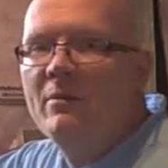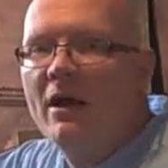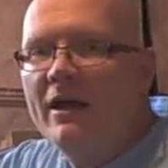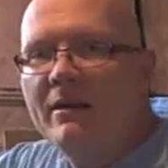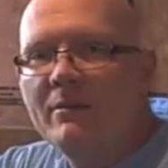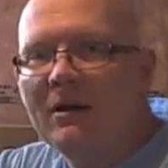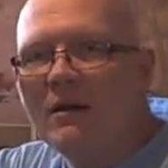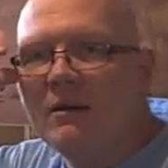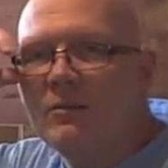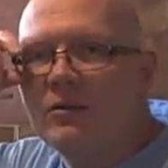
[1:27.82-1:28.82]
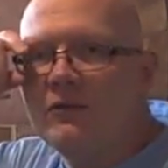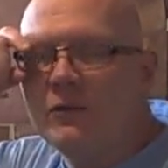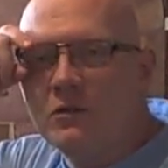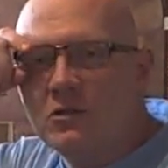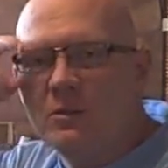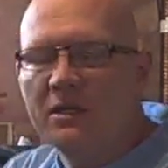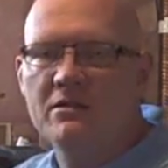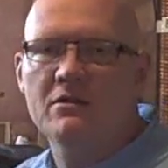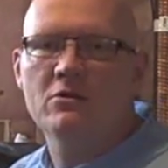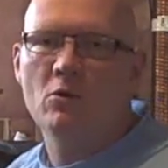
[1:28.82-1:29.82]
my preferred
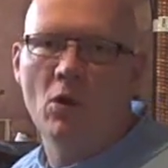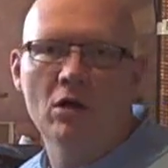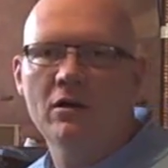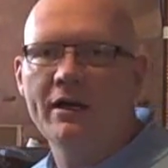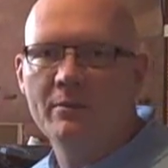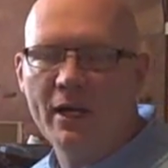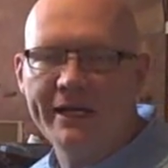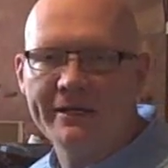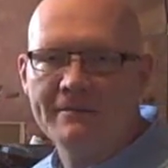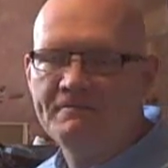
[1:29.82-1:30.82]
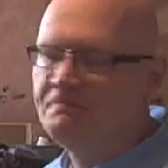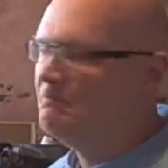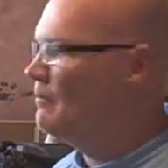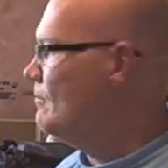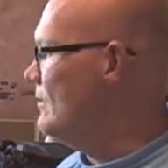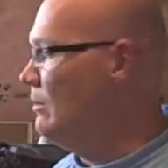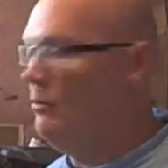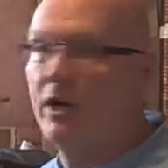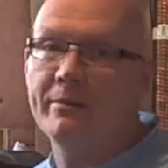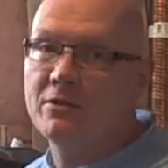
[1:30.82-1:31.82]
species are walleye and pike.
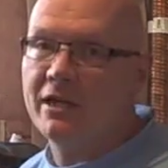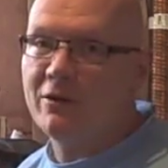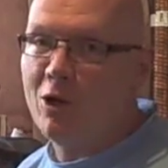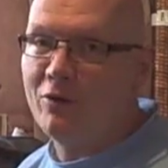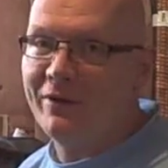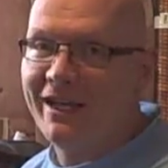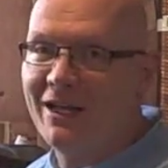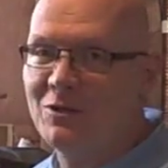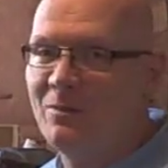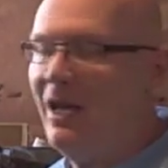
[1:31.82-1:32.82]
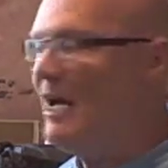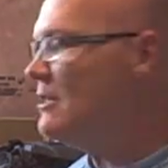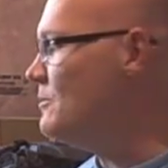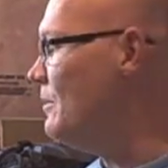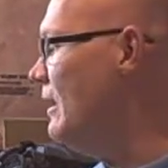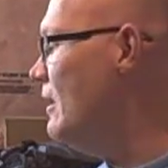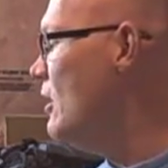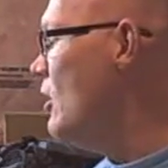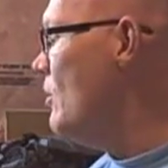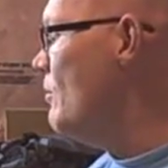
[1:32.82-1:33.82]
Not upset at all if I catch a bass, but
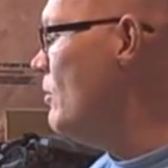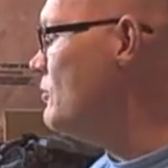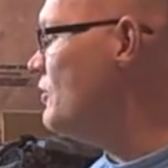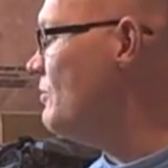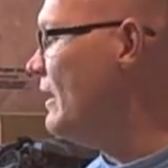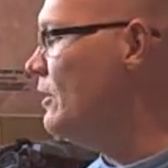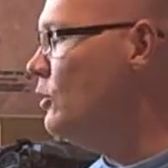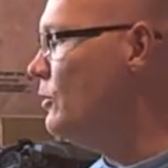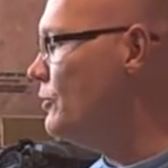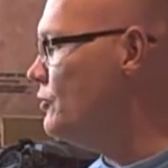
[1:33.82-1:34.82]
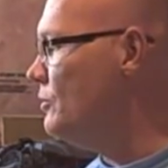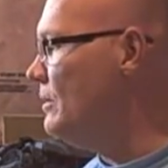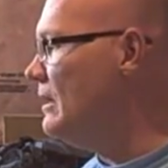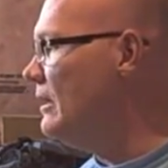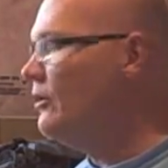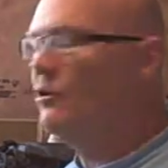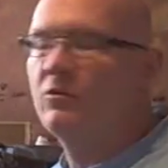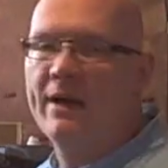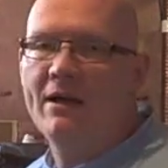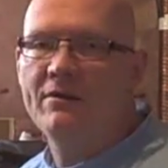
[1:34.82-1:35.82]
most of my lures should be geared
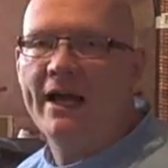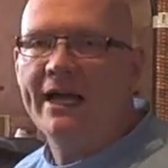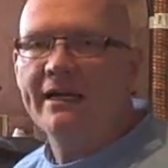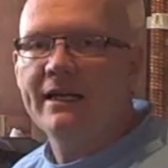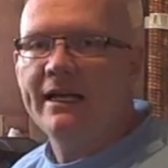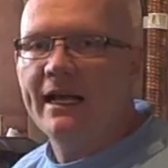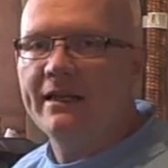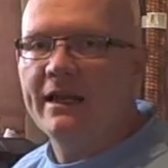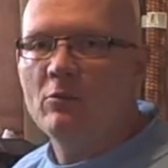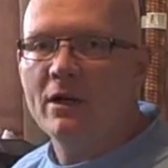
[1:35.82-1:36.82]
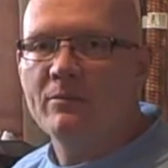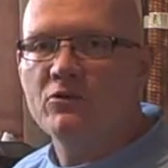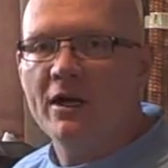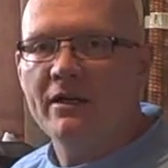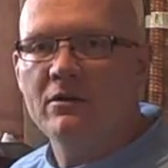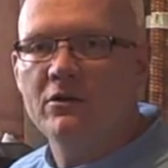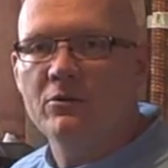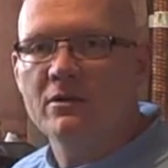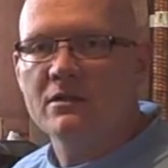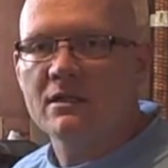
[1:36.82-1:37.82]
around that. And then what I'm trying to
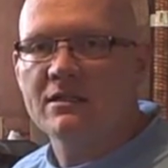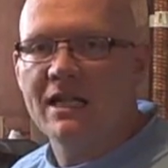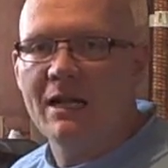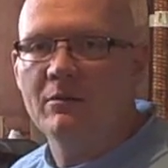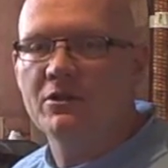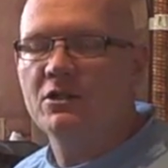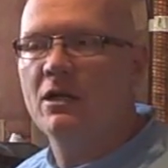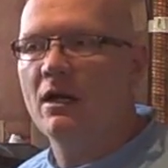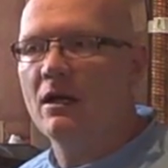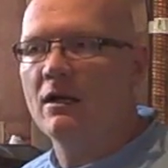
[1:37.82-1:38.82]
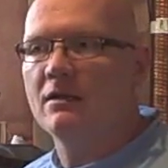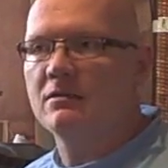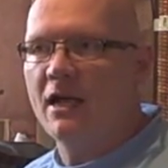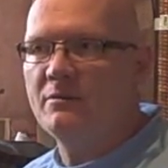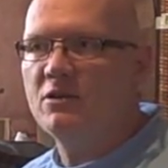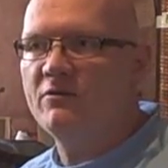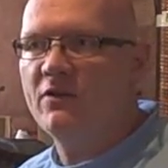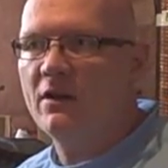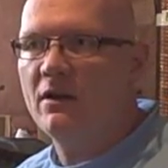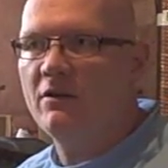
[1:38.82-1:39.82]
do is establish types of